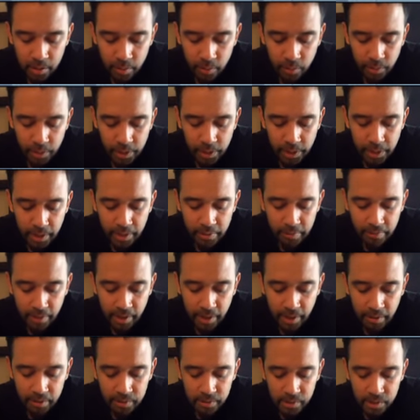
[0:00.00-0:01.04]
the relay
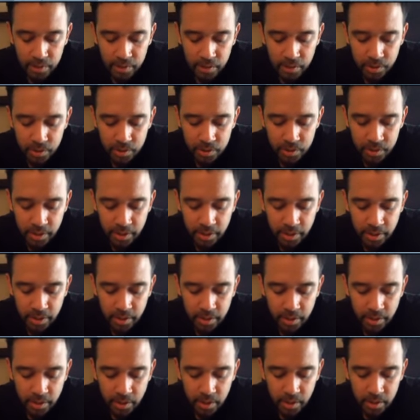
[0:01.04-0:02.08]
valves should
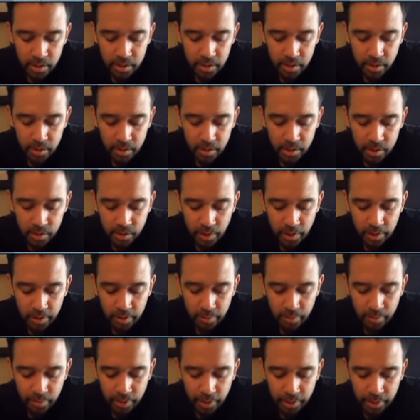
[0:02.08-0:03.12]
send to the
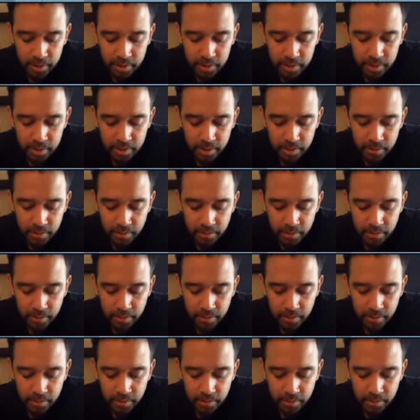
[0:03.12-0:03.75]
trailer brakes.